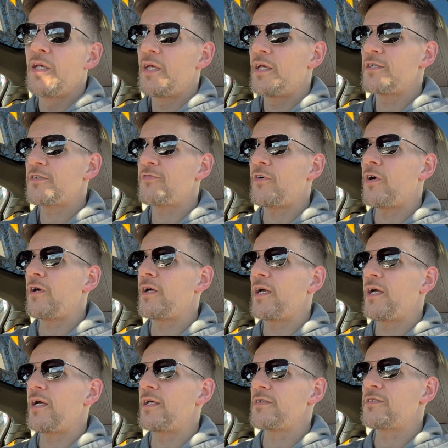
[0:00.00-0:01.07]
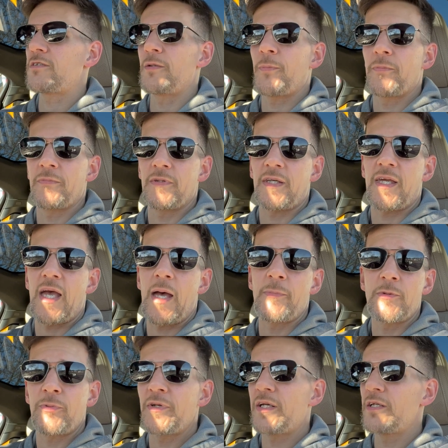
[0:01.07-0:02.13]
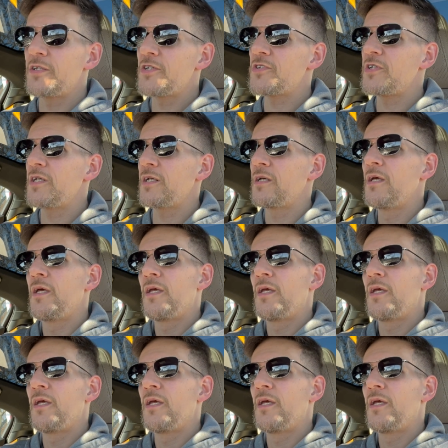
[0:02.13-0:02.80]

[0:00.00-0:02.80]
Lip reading: as far as the cabin preconditioning,